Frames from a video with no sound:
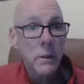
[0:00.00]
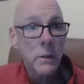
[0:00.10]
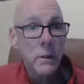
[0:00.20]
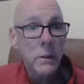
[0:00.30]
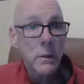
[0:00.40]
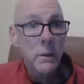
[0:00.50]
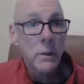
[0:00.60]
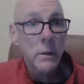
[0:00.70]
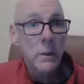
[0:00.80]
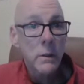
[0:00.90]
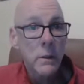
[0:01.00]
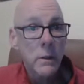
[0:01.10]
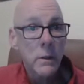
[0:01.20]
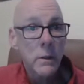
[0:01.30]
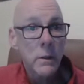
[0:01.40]
That uh,
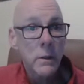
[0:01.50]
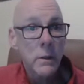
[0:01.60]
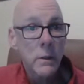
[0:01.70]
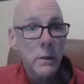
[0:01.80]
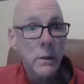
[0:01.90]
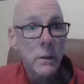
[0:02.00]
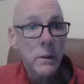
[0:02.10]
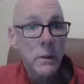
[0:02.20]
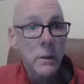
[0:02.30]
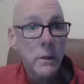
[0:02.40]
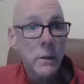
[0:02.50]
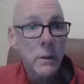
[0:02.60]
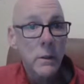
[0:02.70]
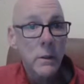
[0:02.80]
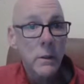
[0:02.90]
has an
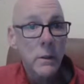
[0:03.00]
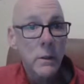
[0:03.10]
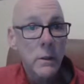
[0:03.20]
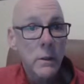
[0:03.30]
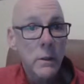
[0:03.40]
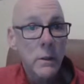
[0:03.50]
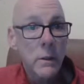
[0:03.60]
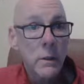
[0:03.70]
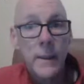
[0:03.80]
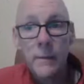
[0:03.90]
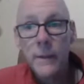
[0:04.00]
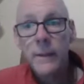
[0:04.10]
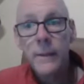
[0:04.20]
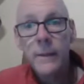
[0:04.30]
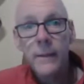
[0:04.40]
opportunity to
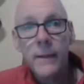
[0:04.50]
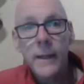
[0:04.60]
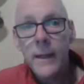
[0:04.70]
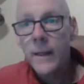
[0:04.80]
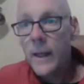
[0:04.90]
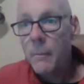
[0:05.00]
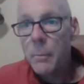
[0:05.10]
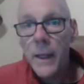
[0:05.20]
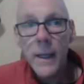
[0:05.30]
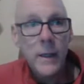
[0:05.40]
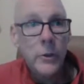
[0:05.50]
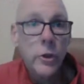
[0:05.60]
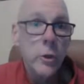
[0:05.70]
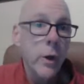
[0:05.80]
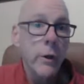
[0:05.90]
probably end up being
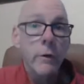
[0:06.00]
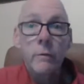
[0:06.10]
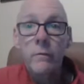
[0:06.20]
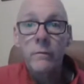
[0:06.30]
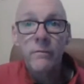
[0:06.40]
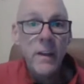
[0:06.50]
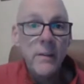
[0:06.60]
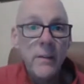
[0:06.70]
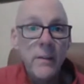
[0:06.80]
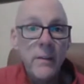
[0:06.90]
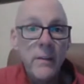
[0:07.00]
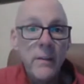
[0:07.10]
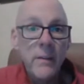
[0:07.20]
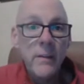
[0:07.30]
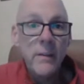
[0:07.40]
a
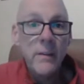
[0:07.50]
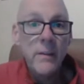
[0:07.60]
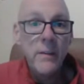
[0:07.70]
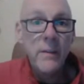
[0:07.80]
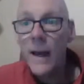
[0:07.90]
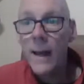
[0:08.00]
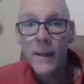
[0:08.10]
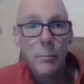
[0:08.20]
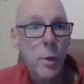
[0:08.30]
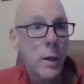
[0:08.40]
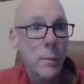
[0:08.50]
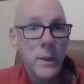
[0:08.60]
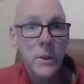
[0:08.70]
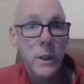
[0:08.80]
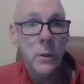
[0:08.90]
255 pound guy that
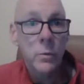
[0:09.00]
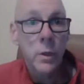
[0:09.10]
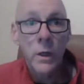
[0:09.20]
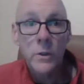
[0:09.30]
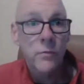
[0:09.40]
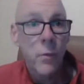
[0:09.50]
probably still runs